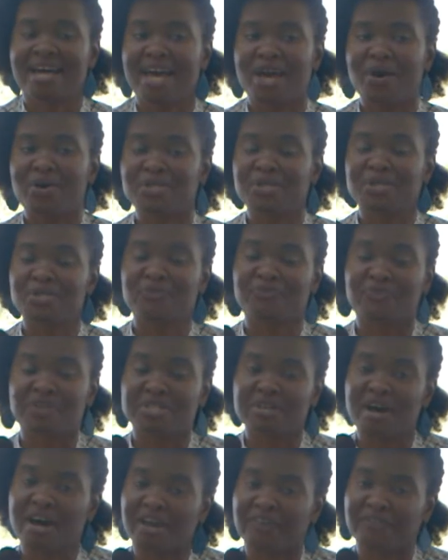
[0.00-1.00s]
I also do
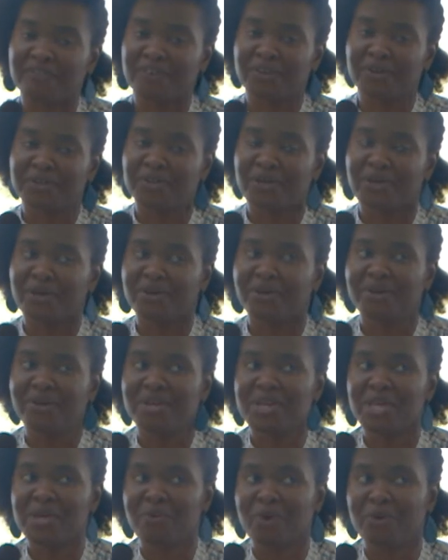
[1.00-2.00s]
photography, although
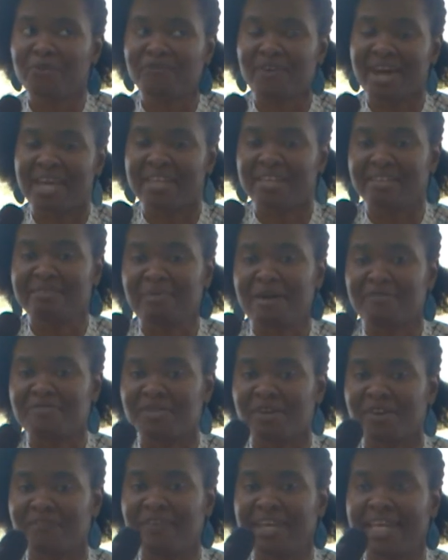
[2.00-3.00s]
you won't find my
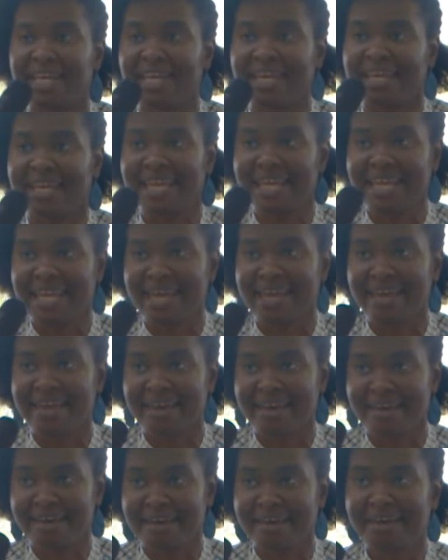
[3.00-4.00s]
photography
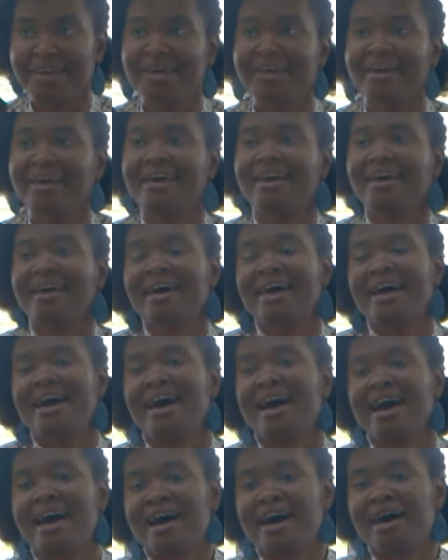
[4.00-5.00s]
here
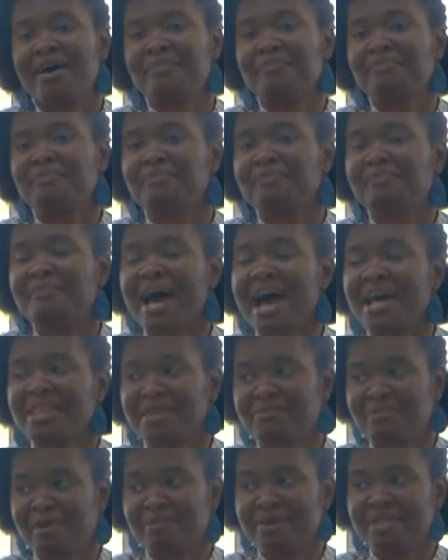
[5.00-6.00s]
at
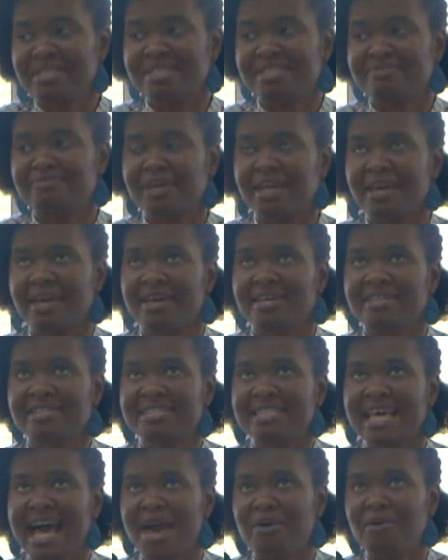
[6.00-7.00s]
the moment,
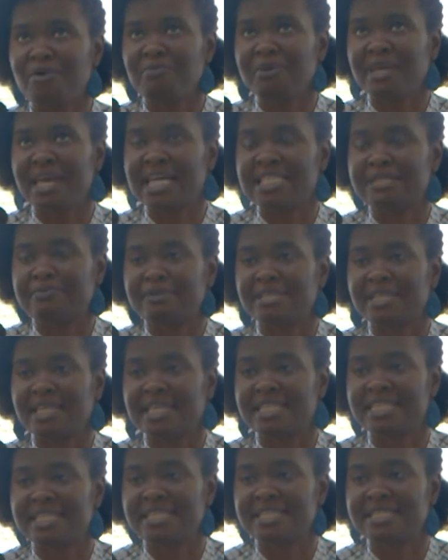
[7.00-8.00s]
because I will be exhibiting
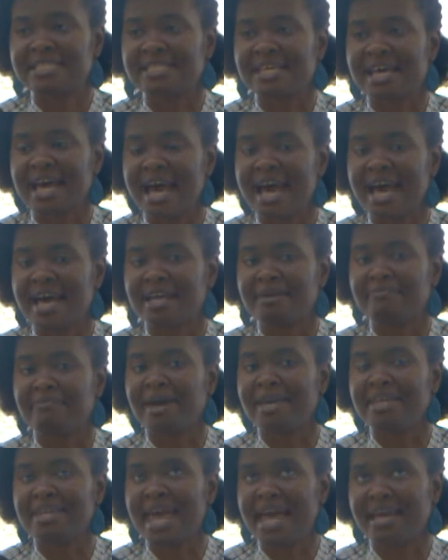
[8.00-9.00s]
it at
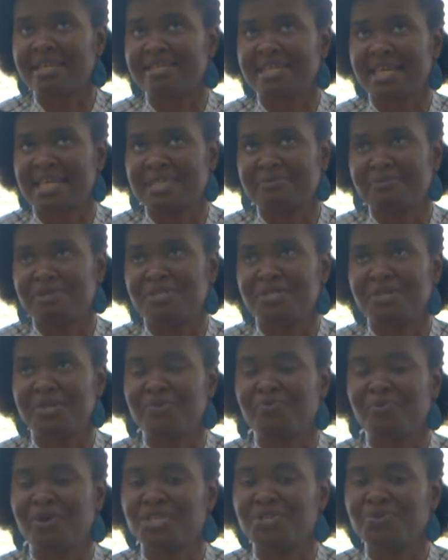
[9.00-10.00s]
my next
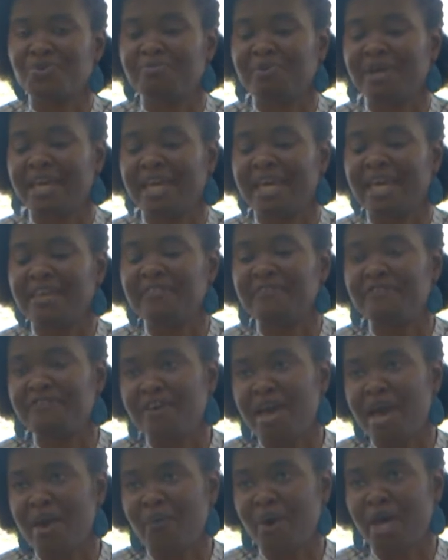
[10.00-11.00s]
exhibition, which will be in
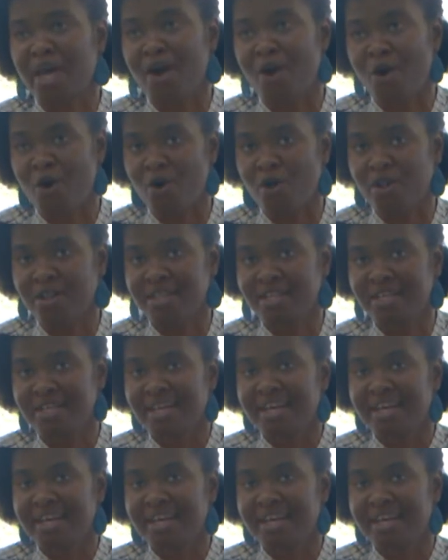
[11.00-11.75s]
Fairway Hall.